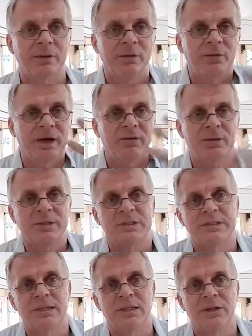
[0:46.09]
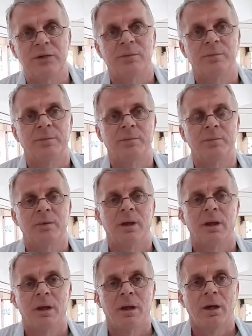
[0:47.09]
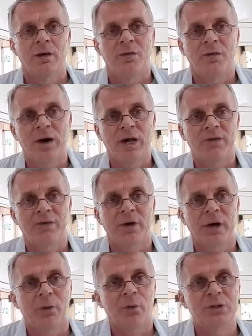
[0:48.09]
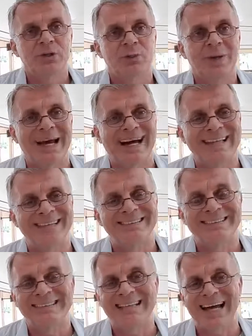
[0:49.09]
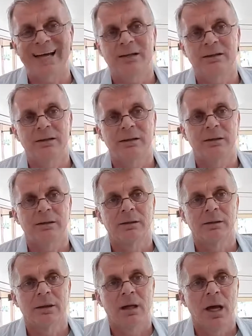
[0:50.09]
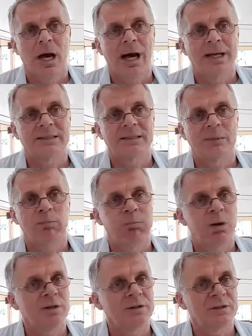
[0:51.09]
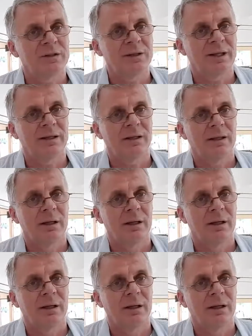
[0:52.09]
Faith which is in you. Faith which we understand as a personal